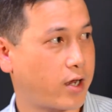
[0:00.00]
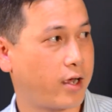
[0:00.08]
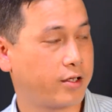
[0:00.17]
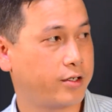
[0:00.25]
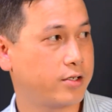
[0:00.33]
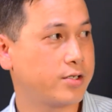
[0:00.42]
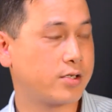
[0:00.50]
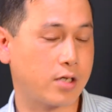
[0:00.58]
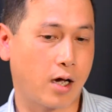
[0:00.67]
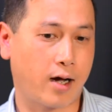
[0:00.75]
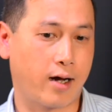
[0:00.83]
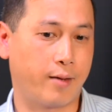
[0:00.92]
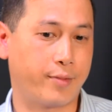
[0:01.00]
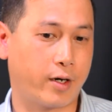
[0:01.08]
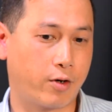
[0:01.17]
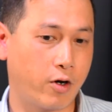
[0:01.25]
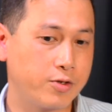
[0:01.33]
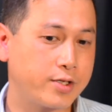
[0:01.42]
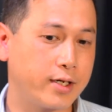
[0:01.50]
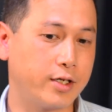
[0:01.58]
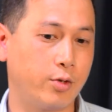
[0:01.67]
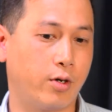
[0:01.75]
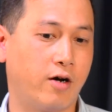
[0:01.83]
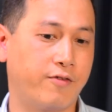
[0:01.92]
Islanders. Um, they were hosted at
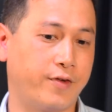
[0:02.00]
U N L